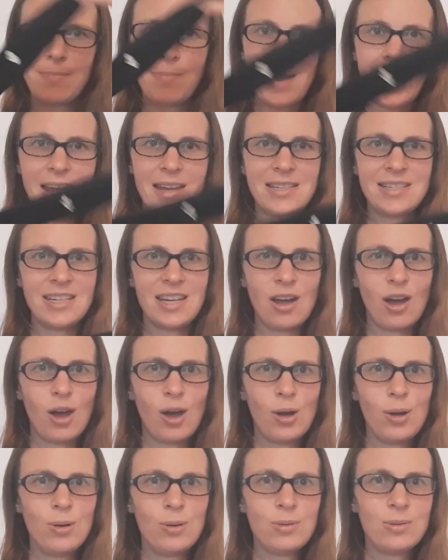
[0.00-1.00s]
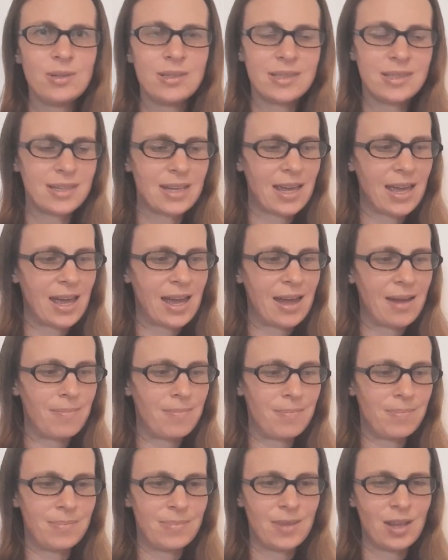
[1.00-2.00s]
pantyhose.
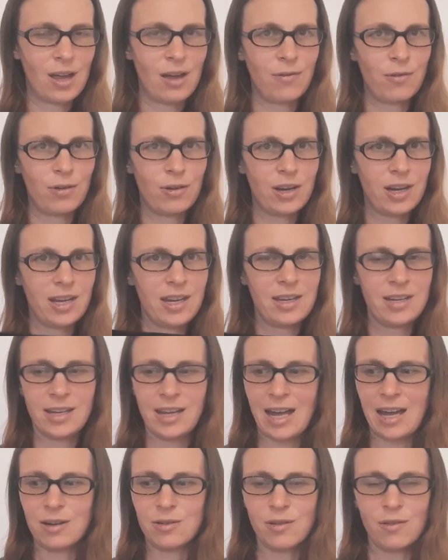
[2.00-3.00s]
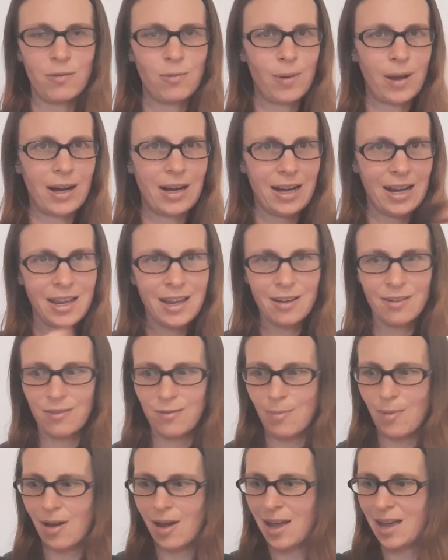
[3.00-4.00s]
I've already cut off one leg of
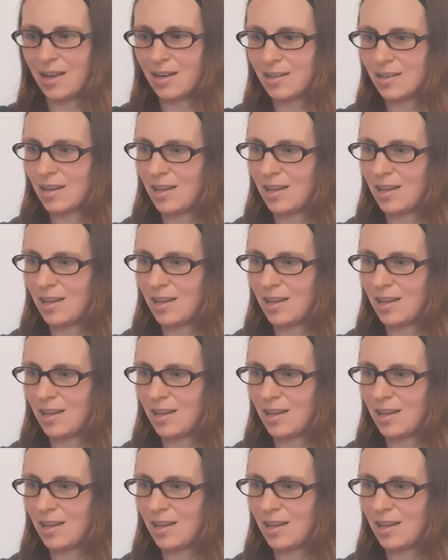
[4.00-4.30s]
mine,